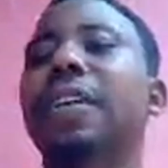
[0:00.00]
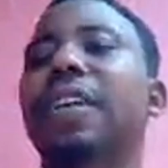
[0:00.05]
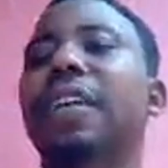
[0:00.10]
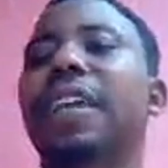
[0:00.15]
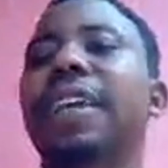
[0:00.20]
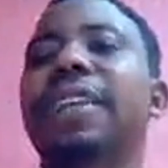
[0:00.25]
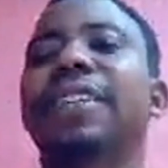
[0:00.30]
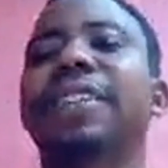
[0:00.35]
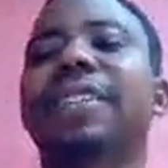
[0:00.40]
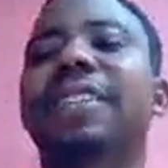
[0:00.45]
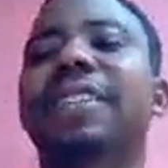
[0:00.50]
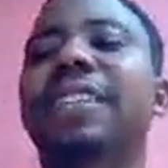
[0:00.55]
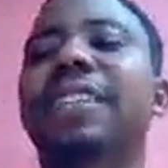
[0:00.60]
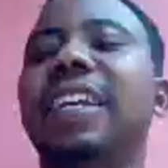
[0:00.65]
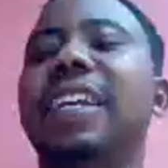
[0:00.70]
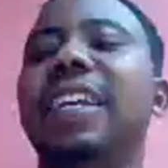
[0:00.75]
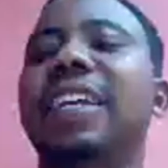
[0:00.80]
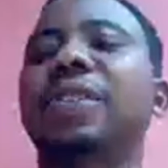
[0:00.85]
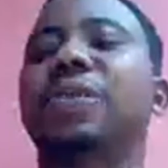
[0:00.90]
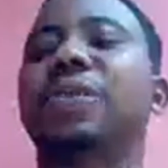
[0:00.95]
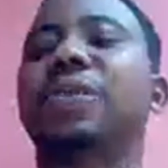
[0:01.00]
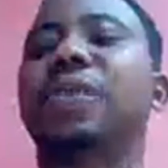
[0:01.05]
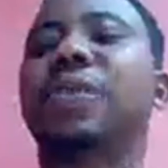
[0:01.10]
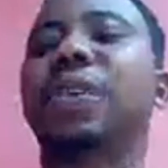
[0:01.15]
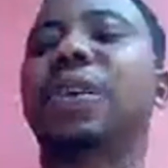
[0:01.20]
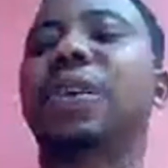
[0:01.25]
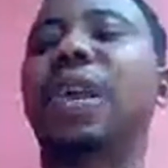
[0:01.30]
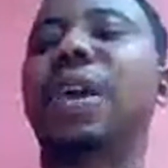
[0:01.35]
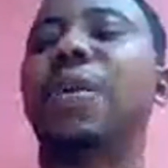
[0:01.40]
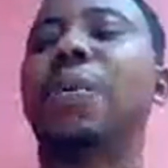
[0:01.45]
It is
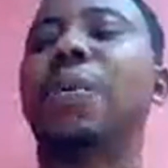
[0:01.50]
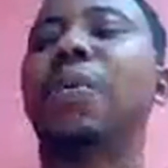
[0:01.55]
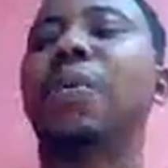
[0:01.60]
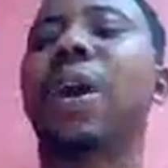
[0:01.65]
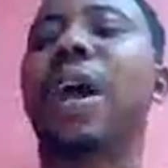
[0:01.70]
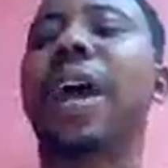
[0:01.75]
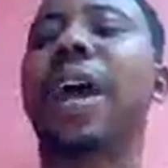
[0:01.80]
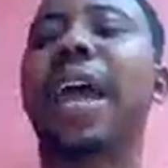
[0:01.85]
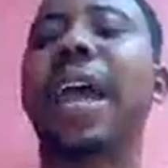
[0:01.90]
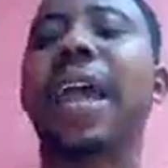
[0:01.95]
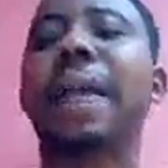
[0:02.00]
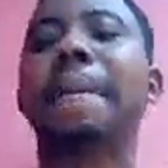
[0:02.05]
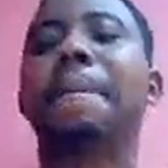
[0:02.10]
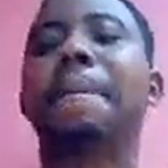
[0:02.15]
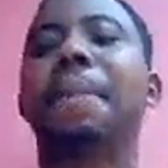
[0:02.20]
a way